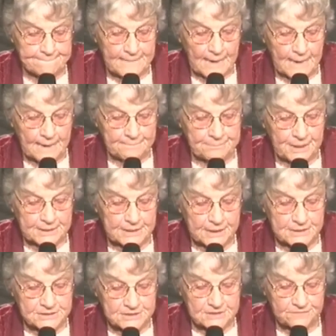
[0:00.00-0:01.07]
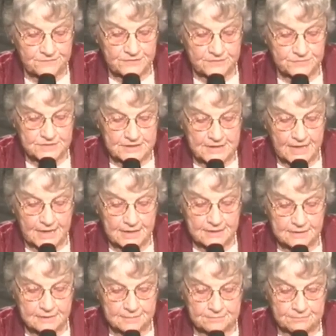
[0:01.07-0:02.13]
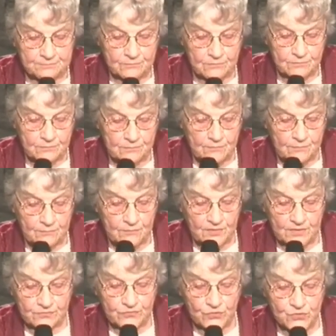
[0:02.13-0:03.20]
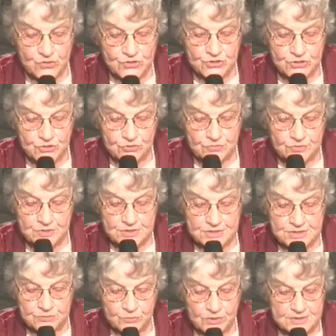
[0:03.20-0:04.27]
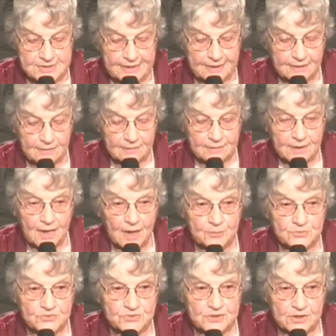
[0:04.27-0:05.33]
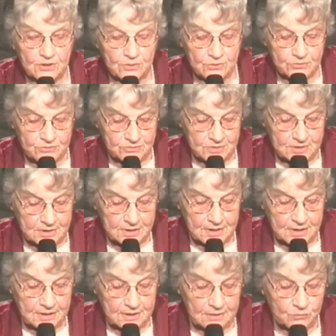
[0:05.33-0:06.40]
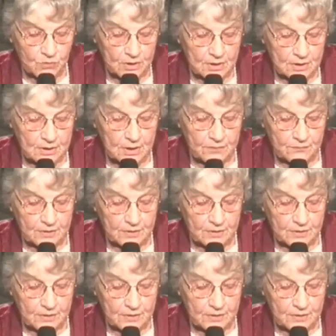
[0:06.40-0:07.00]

By 1958, the first service was held upstairs in, in the